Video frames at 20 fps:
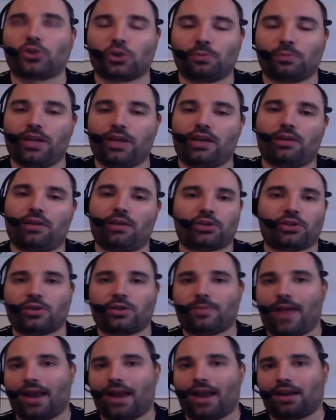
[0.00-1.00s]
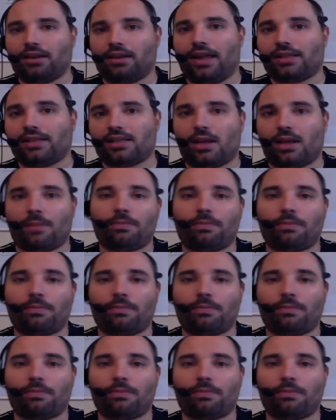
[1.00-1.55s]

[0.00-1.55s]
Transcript: which goes back and hits up like